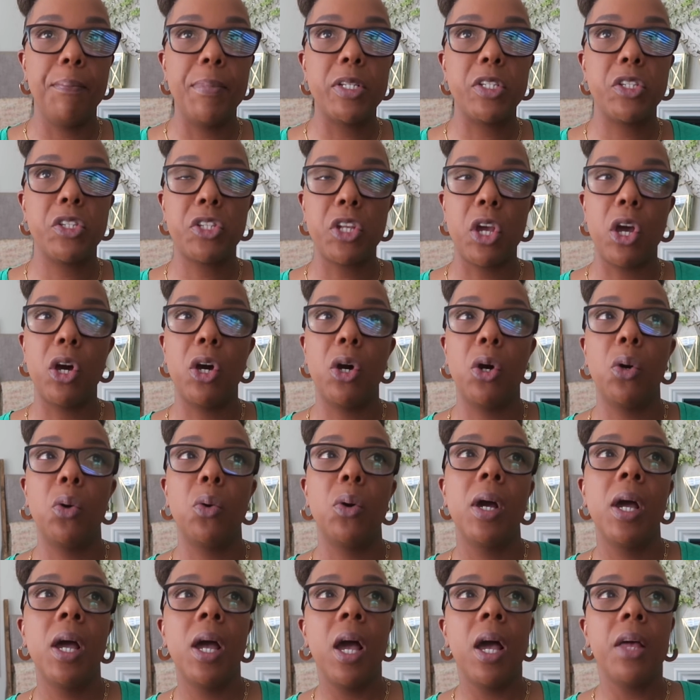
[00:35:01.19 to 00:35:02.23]

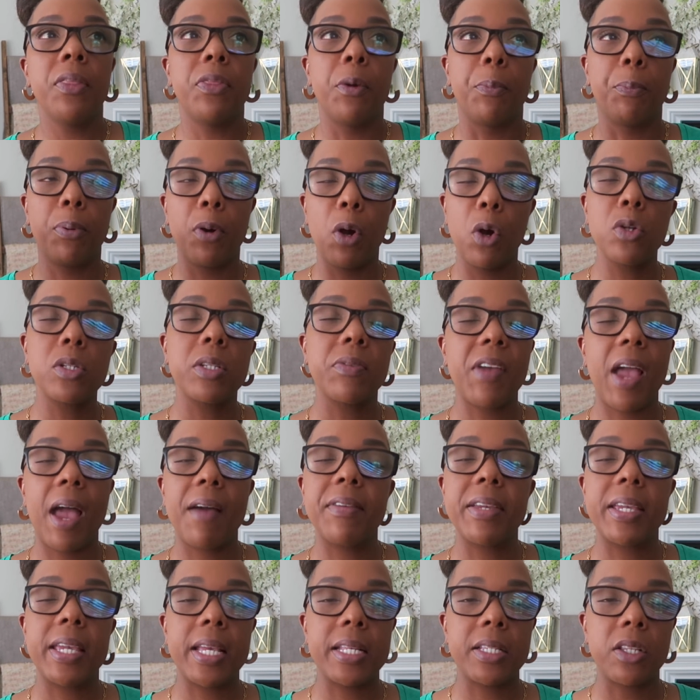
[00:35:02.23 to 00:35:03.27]
So the pros of
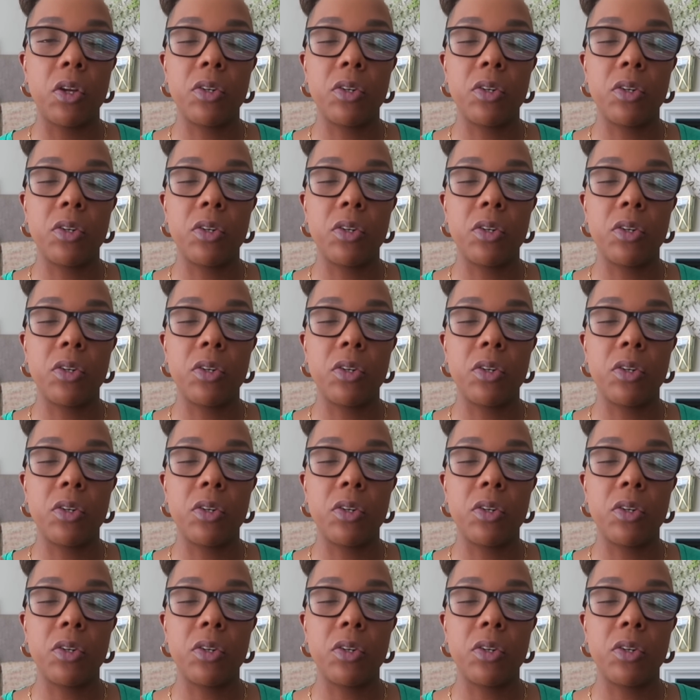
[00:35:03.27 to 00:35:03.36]
having kids